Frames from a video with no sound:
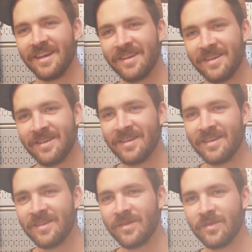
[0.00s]
You all
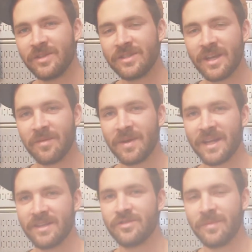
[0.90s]
met Zach in the
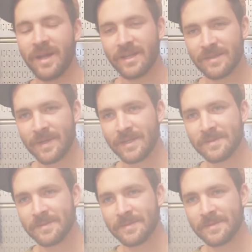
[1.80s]
first video, who